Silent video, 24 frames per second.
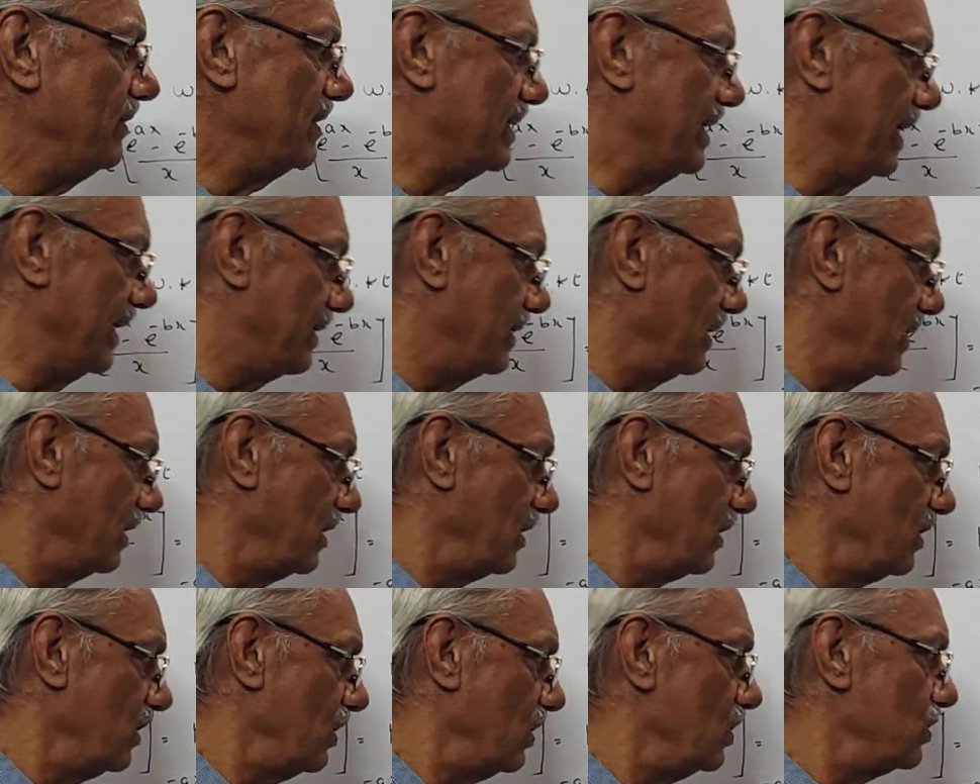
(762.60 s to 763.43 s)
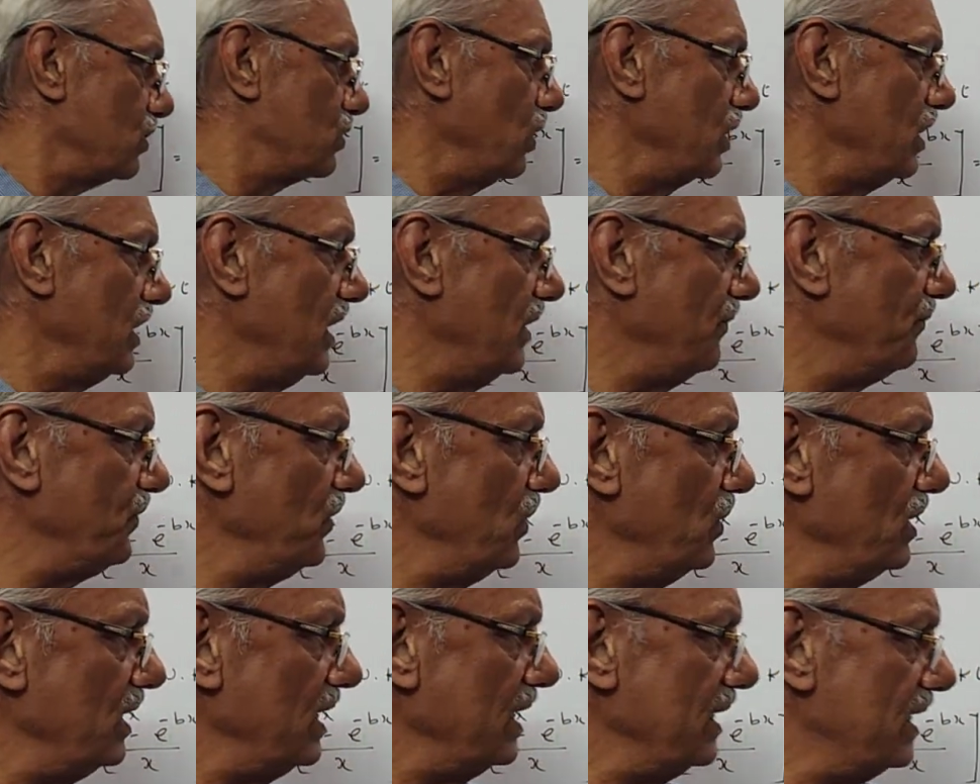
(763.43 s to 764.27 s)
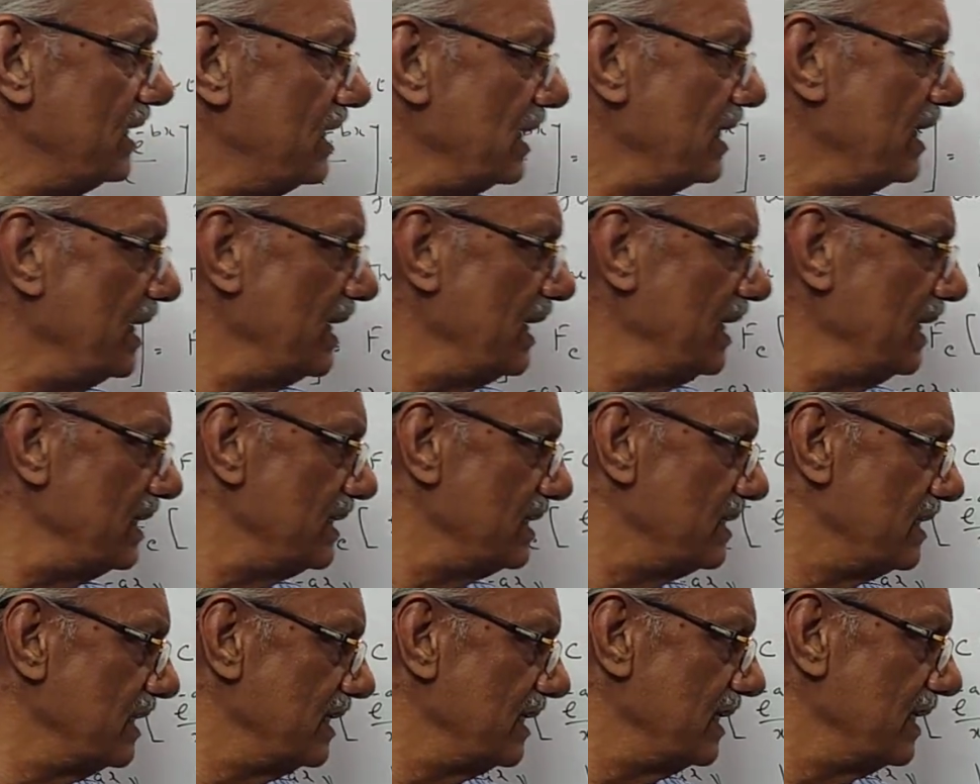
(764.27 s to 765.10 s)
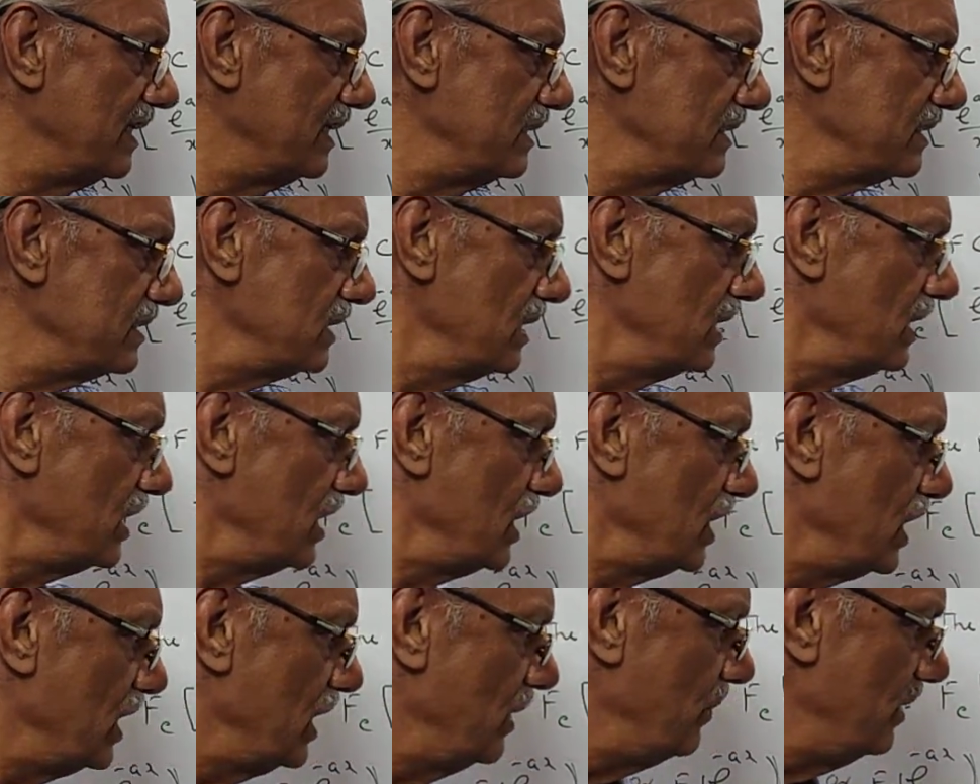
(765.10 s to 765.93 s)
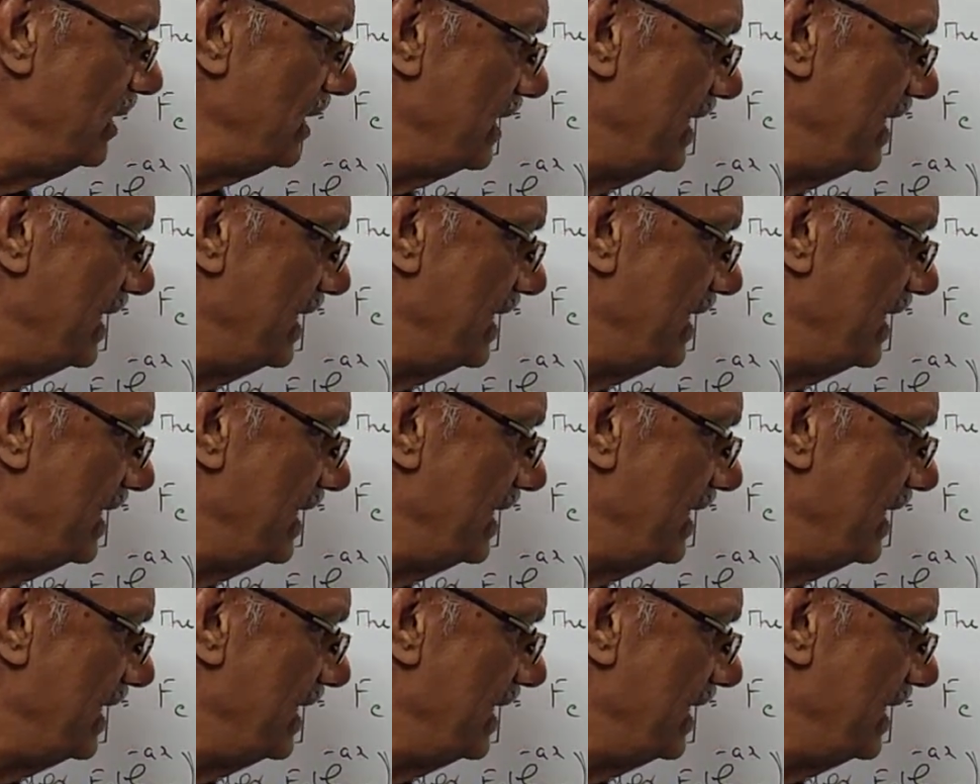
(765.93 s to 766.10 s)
I will get. So if you integrate this, you